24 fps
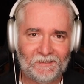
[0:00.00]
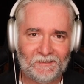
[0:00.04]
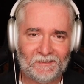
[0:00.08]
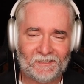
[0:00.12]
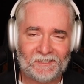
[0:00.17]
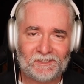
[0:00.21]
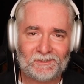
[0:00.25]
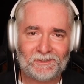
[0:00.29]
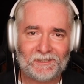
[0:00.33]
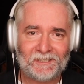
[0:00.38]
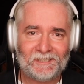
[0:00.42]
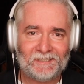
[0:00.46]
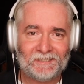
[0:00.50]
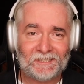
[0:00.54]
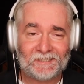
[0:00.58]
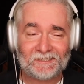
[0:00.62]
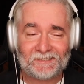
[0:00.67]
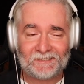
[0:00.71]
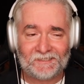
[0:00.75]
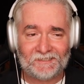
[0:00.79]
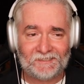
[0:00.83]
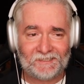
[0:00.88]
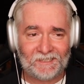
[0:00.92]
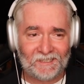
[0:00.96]
literally
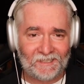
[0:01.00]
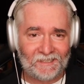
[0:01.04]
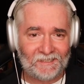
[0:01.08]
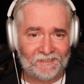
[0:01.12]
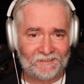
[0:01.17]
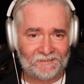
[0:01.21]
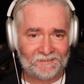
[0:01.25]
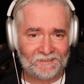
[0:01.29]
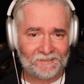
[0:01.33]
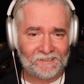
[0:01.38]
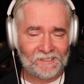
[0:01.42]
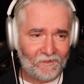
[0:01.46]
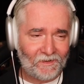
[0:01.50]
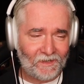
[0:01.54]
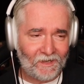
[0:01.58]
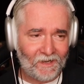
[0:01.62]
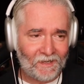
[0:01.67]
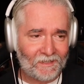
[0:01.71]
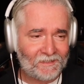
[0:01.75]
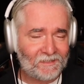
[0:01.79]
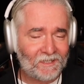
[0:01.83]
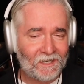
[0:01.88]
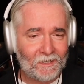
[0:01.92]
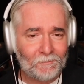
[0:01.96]
just a tease.
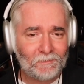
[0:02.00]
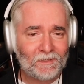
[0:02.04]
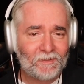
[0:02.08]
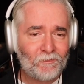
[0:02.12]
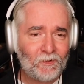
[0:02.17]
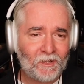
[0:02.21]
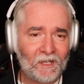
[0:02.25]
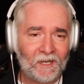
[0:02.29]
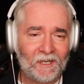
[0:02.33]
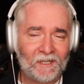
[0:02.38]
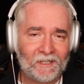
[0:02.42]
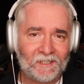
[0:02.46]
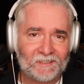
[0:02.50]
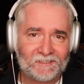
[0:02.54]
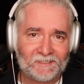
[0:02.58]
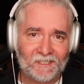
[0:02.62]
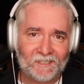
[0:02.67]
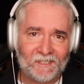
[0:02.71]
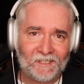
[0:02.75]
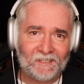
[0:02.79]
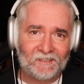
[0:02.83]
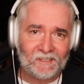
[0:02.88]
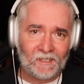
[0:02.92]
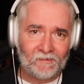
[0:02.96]
I can't believe we're getting a
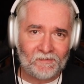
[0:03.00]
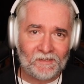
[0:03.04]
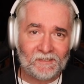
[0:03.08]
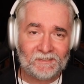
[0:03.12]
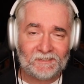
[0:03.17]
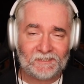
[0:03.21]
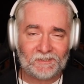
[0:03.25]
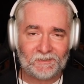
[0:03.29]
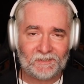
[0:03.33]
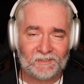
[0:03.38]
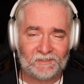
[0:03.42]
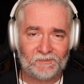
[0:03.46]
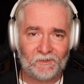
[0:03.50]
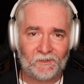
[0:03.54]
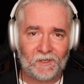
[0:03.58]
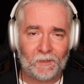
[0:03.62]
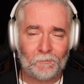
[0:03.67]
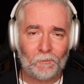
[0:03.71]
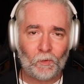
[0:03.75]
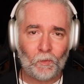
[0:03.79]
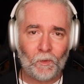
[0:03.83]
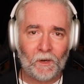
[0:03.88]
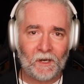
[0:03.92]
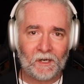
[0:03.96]
Chucky TV series for
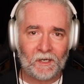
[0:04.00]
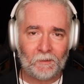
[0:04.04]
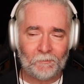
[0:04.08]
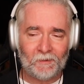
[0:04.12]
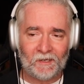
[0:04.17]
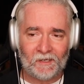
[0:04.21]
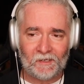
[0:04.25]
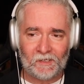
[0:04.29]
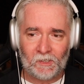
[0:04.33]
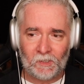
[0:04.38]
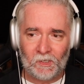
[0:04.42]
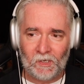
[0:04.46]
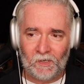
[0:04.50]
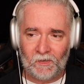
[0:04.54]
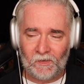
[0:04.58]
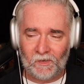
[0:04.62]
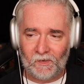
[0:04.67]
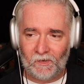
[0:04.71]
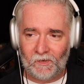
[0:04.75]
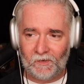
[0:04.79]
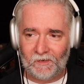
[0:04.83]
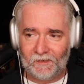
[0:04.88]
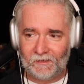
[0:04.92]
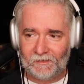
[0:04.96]
number one. I mean,
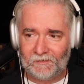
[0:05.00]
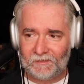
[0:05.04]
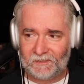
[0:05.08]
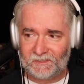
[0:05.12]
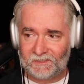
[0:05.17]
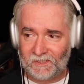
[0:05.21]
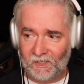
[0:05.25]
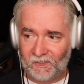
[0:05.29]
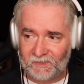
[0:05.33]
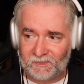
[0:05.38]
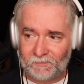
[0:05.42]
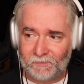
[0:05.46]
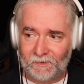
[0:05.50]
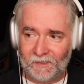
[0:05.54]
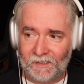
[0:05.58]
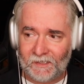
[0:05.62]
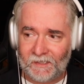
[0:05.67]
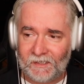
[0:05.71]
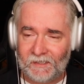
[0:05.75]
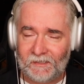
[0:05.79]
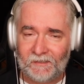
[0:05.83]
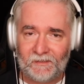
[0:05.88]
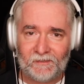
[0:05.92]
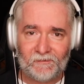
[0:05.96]
Child's
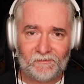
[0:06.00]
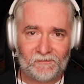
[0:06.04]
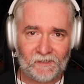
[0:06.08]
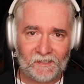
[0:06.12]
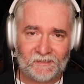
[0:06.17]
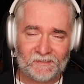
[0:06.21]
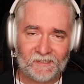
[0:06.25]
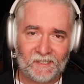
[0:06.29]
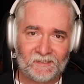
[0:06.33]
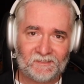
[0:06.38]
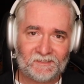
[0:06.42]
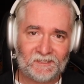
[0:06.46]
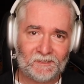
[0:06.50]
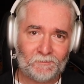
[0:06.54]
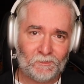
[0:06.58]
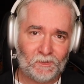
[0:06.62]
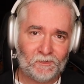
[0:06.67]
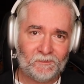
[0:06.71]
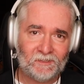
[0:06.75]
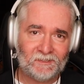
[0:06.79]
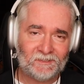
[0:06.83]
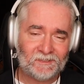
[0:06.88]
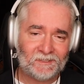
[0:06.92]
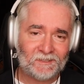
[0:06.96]
Play, fantastic
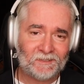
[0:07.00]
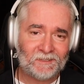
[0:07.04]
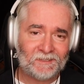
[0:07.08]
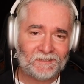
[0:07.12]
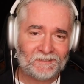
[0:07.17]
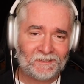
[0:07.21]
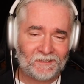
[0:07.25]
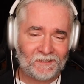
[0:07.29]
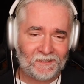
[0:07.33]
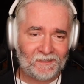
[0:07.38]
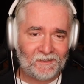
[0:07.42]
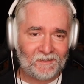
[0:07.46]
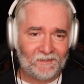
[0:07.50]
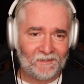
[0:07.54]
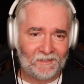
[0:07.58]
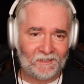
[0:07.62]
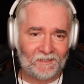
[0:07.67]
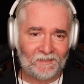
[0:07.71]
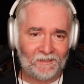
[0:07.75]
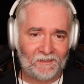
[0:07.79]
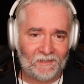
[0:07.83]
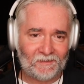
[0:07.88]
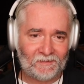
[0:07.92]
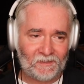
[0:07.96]
movie series.
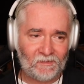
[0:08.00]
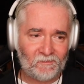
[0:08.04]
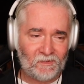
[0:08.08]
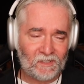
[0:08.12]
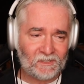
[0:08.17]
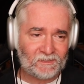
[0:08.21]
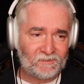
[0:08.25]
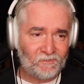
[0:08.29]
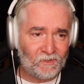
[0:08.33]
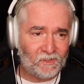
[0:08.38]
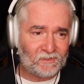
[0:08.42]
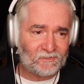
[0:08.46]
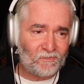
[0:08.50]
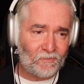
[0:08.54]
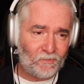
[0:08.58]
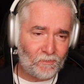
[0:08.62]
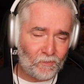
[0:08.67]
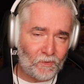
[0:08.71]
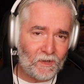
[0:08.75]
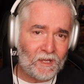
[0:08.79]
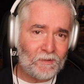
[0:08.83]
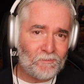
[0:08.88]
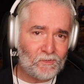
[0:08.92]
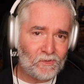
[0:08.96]
I love those first
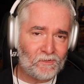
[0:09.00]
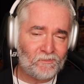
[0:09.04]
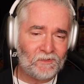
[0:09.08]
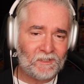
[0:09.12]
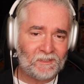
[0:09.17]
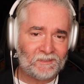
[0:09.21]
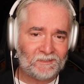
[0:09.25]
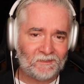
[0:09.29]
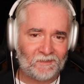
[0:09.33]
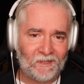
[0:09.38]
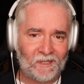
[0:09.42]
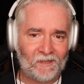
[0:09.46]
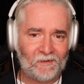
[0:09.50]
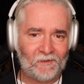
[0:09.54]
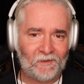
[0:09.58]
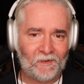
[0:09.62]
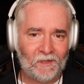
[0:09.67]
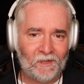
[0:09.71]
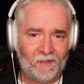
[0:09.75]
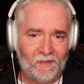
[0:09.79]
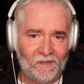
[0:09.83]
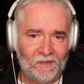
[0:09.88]
three movies, and then